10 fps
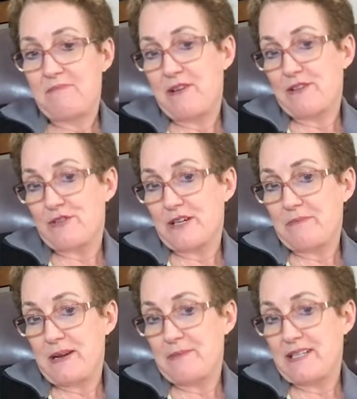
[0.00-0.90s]
Meryl
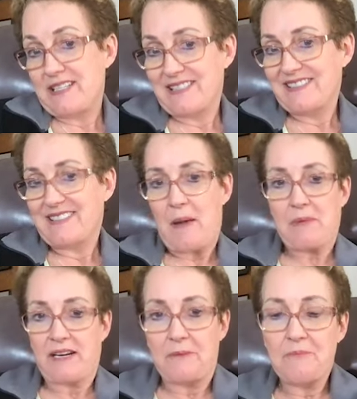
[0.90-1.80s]
Streep.
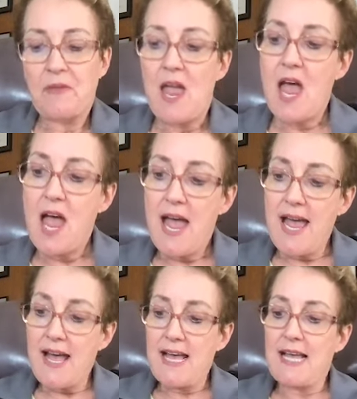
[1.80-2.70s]
Okay.
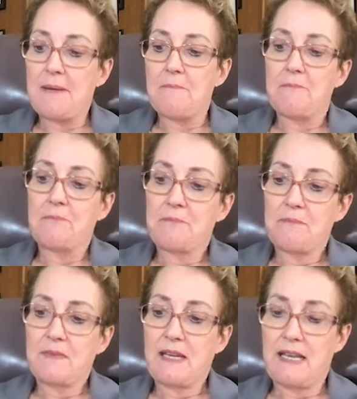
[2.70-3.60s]

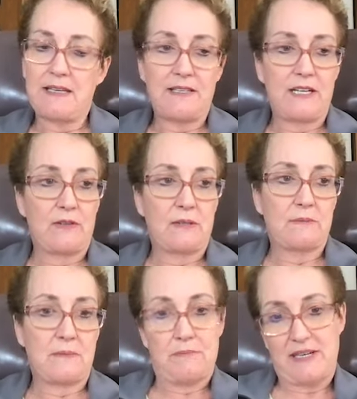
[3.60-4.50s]
And, you know,
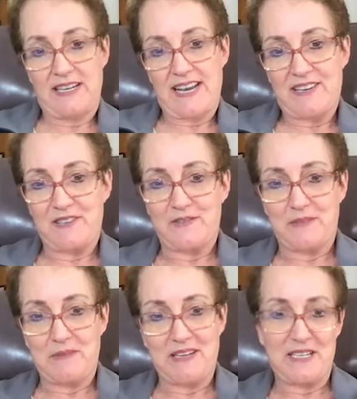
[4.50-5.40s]
a B actor
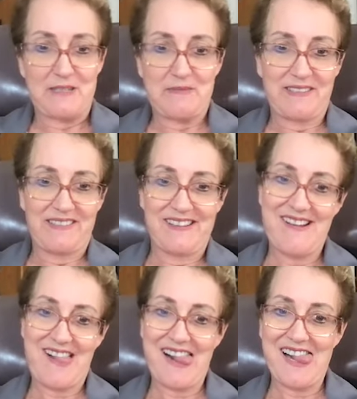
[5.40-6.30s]
for my husband.
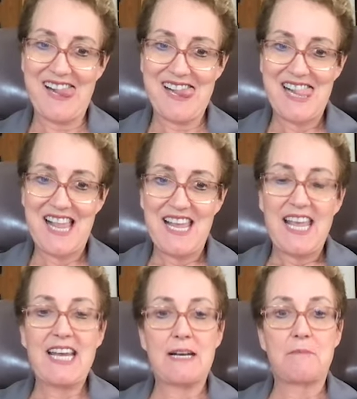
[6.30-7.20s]

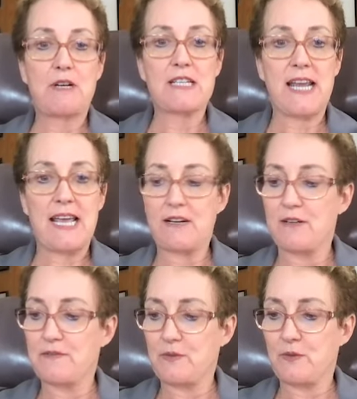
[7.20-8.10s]
An emerging
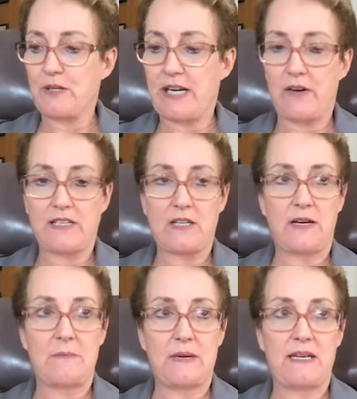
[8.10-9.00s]
actor for Eric.
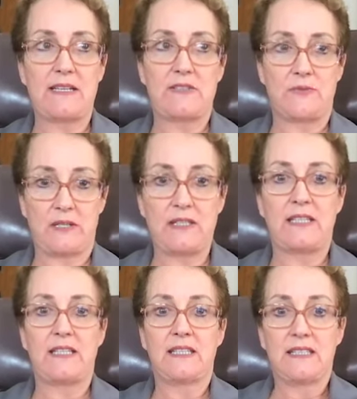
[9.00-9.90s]
So, I mean, it's
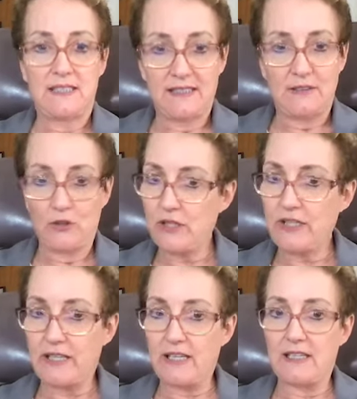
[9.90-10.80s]
really
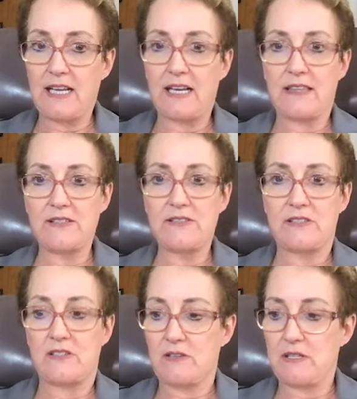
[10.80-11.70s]
looking like this
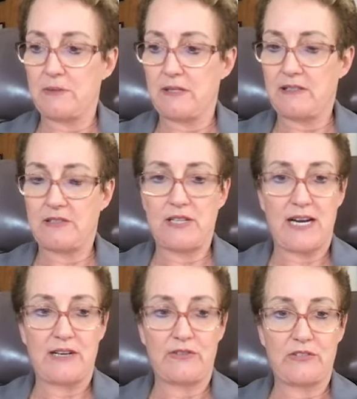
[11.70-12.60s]
is going to be
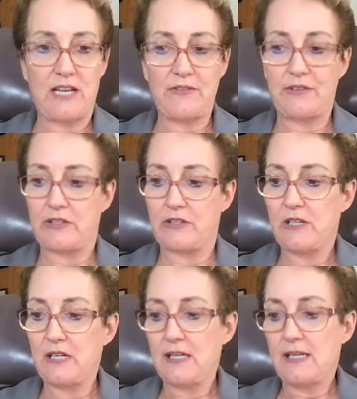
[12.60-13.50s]
exciting stuff
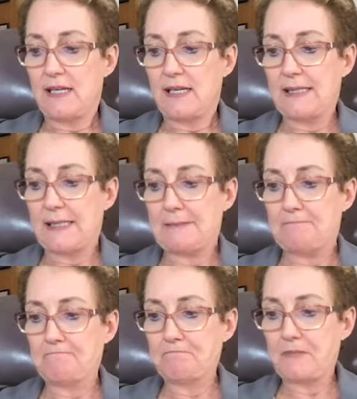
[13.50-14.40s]
here.
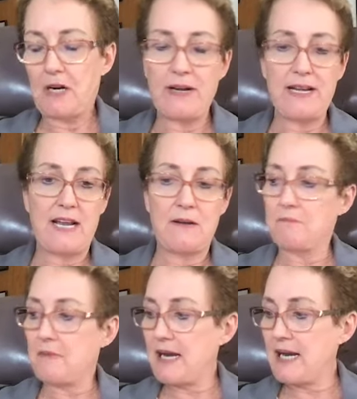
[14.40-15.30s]
All right.
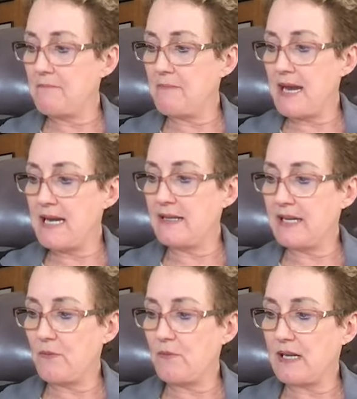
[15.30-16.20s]
Now, my main
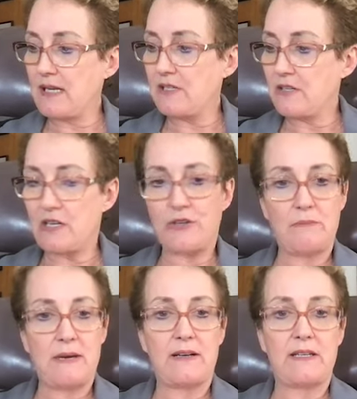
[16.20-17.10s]
thing I would like to talk to
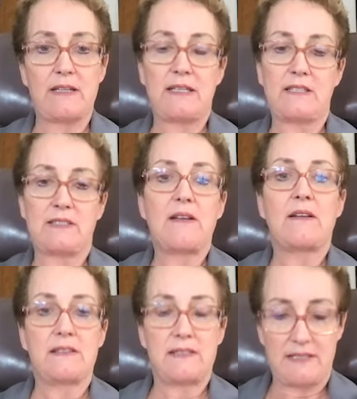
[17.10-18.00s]
you about is
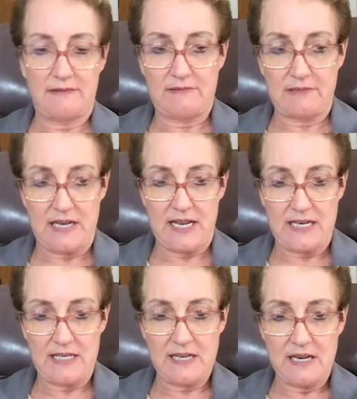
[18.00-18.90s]

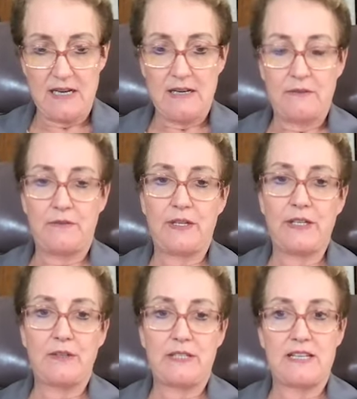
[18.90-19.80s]
today is video